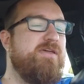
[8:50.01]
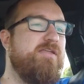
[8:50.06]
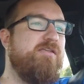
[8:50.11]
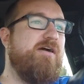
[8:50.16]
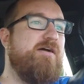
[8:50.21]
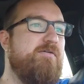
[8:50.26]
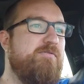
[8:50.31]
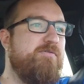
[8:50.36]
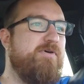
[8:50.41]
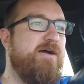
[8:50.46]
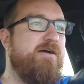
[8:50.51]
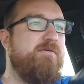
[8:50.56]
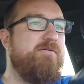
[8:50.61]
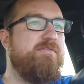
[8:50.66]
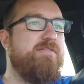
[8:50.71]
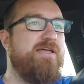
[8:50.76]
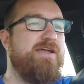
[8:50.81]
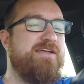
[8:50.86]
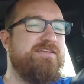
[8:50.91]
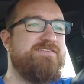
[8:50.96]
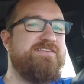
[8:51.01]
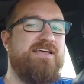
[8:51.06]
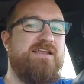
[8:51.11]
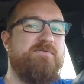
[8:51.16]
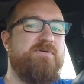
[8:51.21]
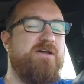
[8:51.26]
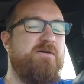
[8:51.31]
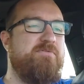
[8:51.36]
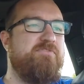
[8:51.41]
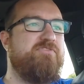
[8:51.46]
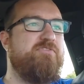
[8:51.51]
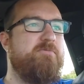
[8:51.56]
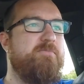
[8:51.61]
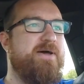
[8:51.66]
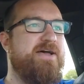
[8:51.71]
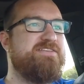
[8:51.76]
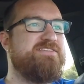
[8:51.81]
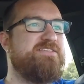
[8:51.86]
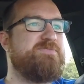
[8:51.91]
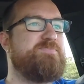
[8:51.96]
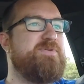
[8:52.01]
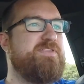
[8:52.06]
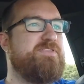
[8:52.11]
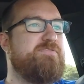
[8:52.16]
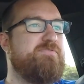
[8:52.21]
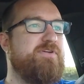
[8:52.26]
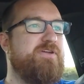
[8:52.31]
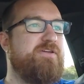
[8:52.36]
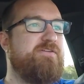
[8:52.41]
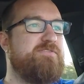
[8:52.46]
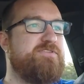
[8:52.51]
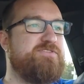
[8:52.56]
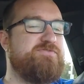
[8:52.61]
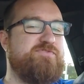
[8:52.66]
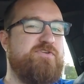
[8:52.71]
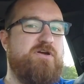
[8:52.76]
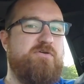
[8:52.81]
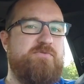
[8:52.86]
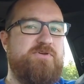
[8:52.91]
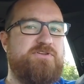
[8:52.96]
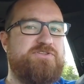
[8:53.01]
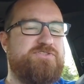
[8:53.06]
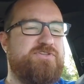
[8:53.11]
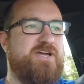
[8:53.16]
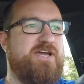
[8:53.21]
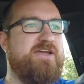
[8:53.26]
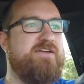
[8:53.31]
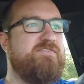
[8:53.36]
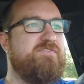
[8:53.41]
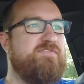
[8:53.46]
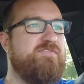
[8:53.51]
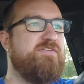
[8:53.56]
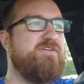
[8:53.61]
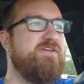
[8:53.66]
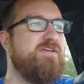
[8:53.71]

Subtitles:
Now, like I said, I'm coming from a Mazdaspeed 3, which is front wheel drive.